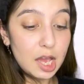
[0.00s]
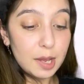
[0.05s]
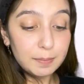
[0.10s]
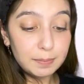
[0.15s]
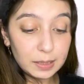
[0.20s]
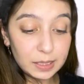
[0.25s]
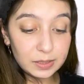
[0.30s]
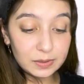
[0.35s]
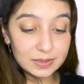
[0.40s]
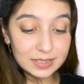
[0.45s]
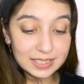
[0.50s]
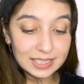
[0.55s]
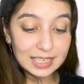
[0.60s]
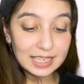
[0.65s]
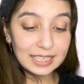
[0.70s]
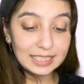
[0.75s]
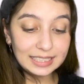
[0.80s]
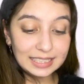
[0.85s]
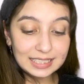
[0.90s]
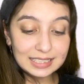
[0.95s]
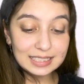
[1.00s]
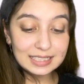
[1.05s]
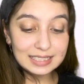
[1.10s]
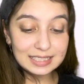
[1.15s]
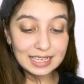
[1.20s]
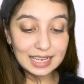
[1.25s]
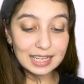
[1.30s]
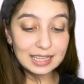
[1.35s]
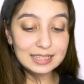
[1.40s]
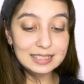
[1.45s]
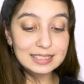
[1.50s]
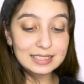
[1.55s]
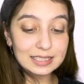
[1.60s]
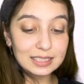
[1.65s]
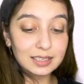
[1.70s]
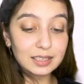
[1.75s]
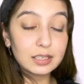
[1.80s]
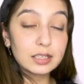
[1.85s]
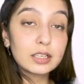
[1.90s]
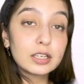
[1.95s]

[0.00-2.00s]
plus ils, elles, ce,